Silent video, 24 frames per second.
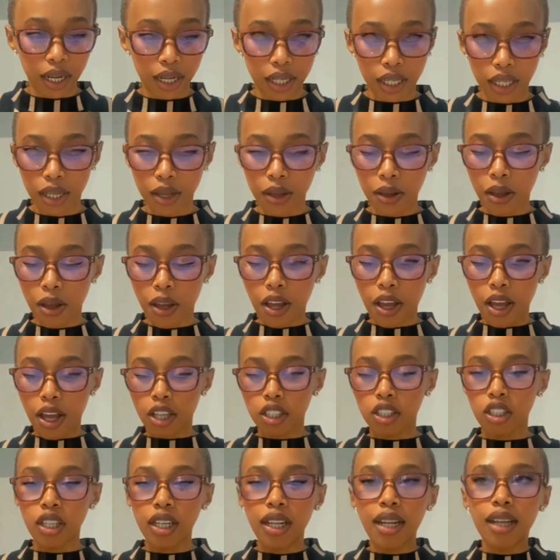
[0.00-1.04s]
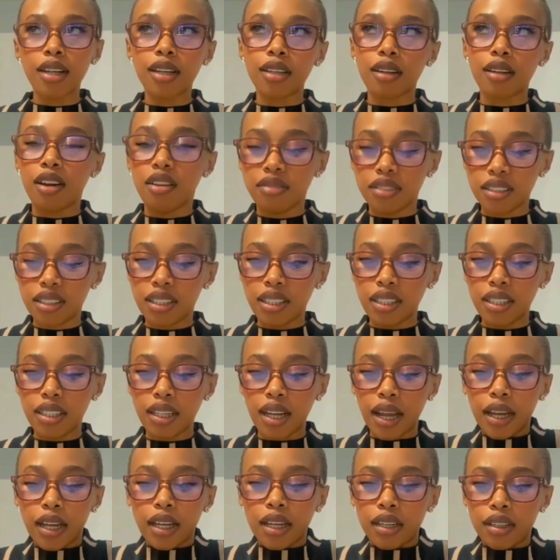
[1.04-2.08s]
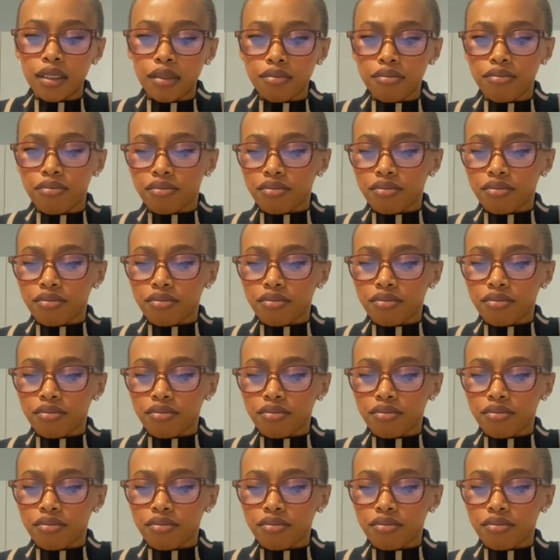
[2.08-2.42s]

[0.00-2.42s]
Like, it's not like obviously like